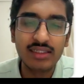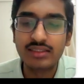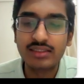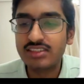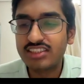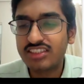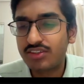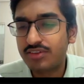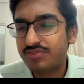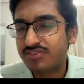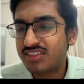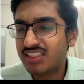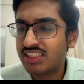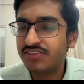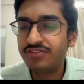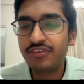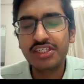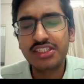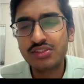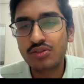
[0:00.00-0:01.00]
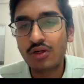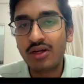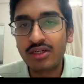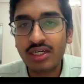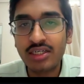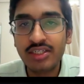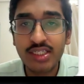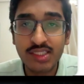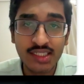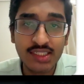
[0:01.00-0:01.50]
so this is for historical
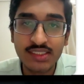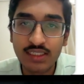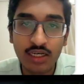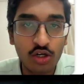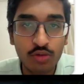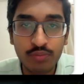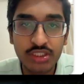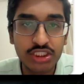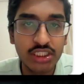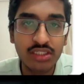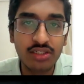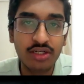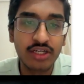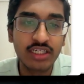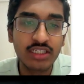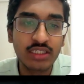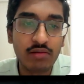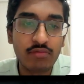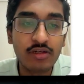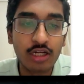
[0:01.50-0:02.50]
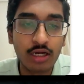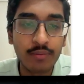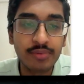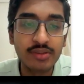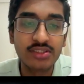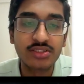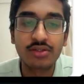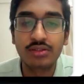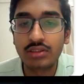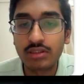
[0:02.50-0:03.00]
reasons how machine learning developed,
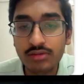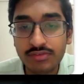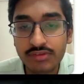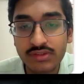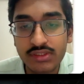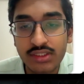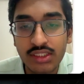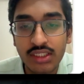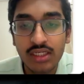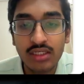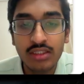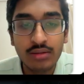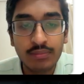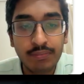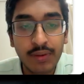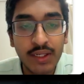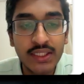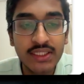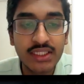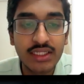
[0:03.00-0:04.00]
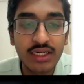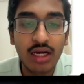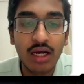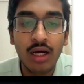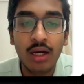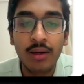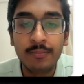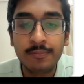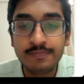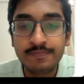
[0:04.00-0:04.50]
sort of. But
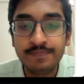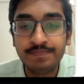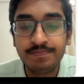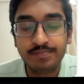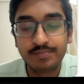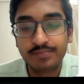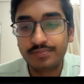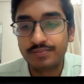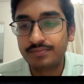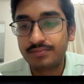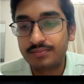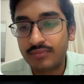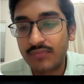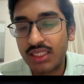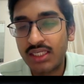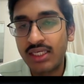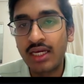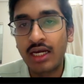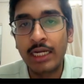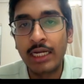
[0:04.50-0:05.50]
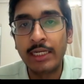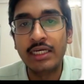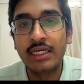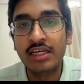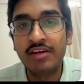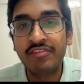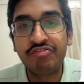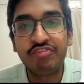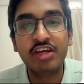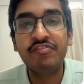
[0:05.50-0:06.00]
yeah,
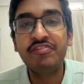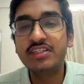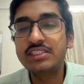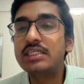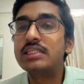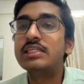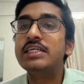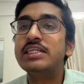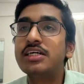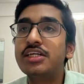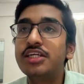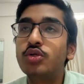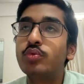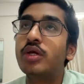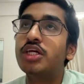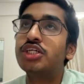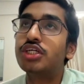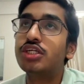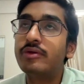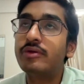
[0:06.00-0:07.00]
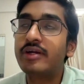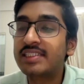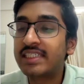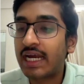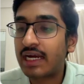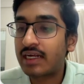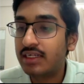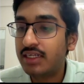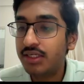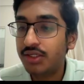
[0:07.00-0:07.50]
if it's a linear equation, you
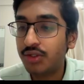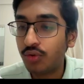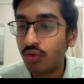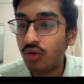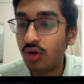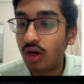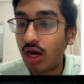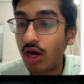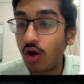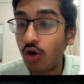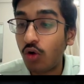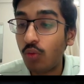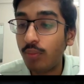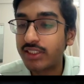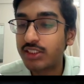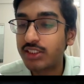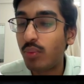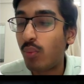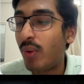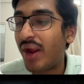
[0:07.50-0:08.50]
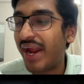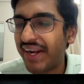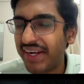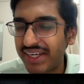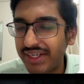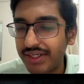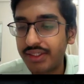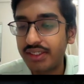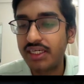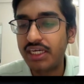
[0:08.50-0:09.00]
exactly know how much weight
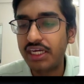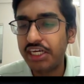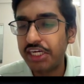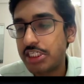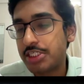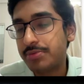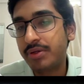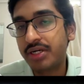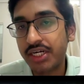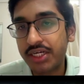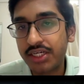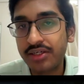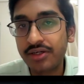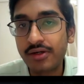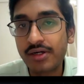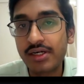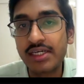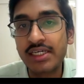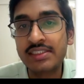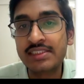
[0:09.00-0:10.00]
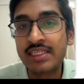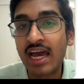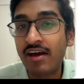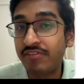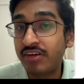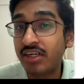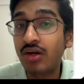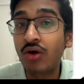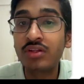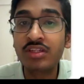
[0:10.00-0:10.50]
each predictor is
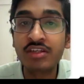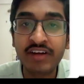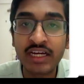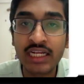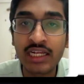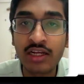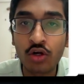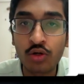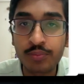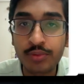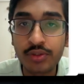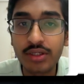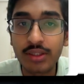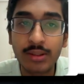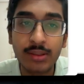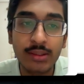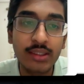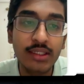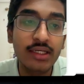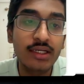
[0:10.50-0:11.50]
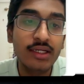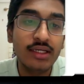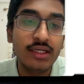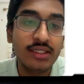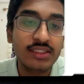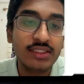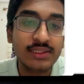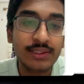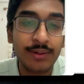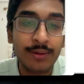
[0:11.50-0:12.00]
having on the final output.
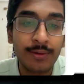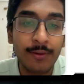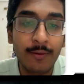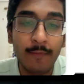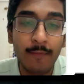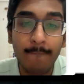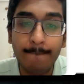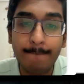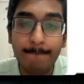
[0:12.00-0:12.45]
So